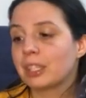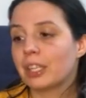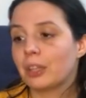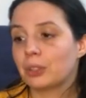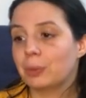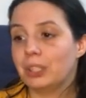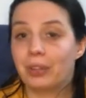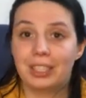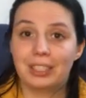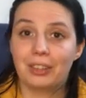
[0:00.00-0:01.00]
because we
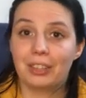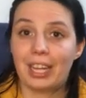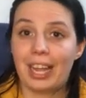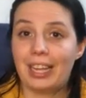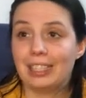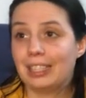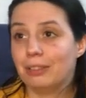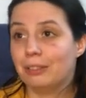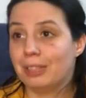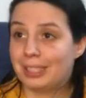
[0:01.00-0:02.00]
tried it on and it
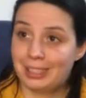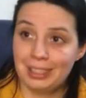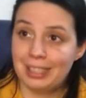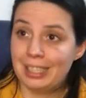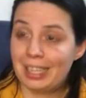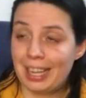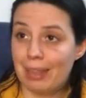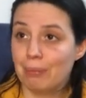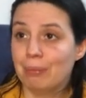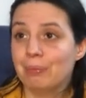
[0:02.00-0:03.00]
fits
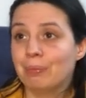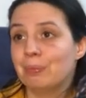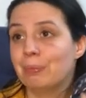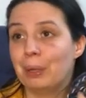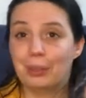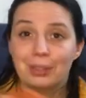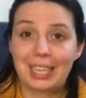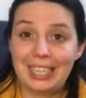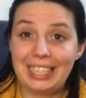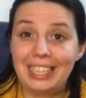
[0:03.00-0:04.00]
him
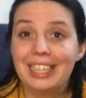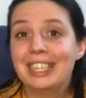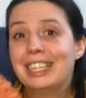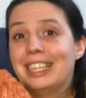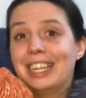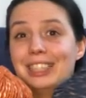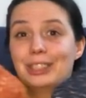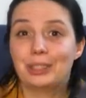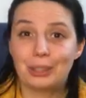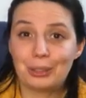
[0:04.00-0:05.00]
perfectly.
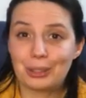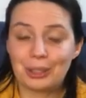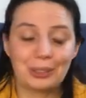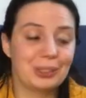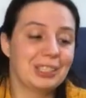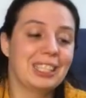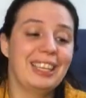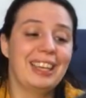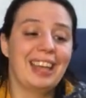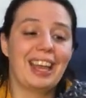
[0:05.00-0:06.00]
It's so cute
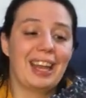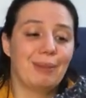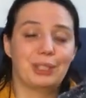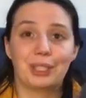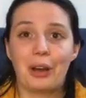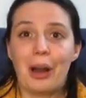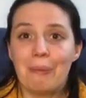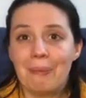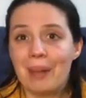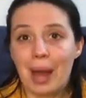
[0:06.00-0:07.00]
and I'm
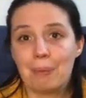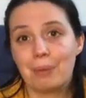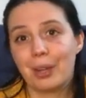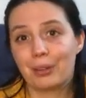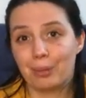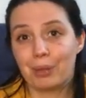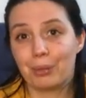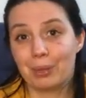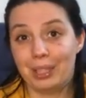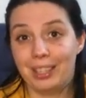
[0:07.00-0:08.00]
so happy my grandma
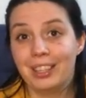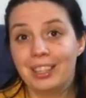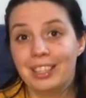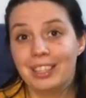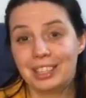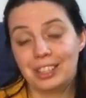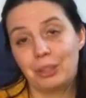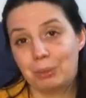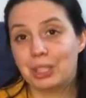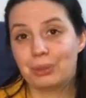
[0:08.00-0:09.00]
really, she
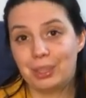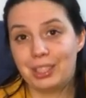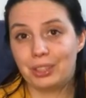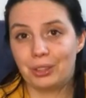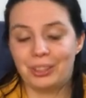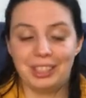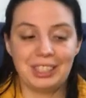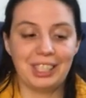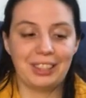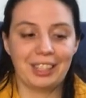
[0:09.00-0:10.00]
told me she really enjoyed
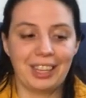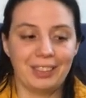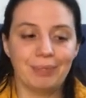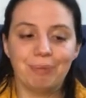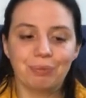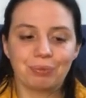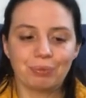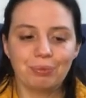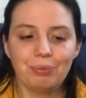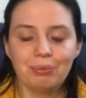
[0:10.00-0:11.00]
knitting again
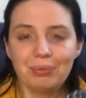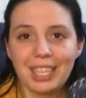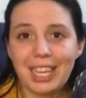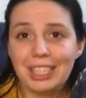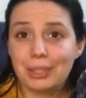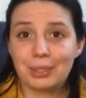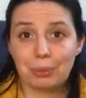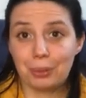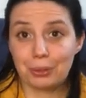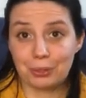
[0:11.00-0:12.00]
and she was
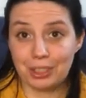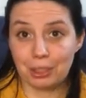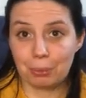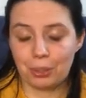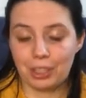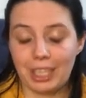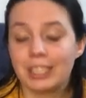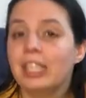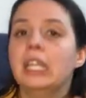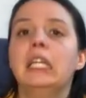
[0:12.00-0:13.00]
able to finish her project,
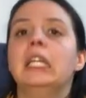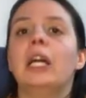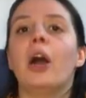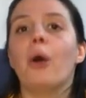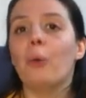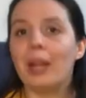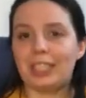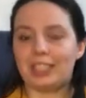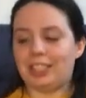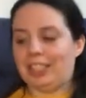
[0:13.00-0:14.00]

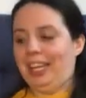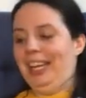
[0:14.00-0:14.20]
which